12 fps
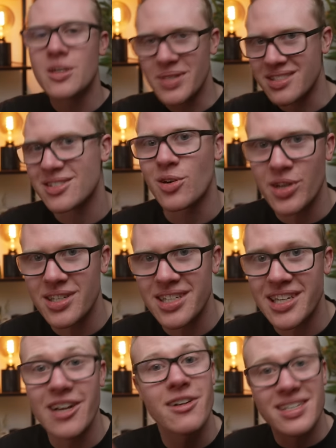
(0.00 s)
but still good to
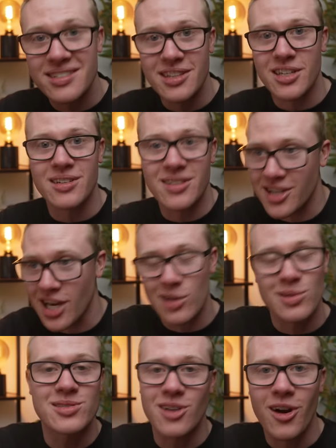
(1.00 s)
hear, is that the
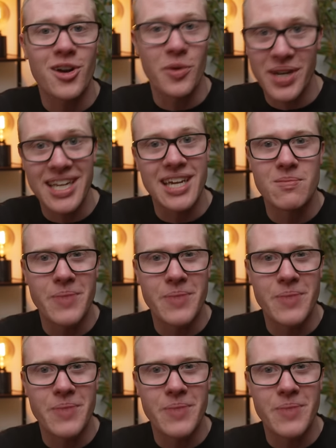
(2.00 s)
colors are going to get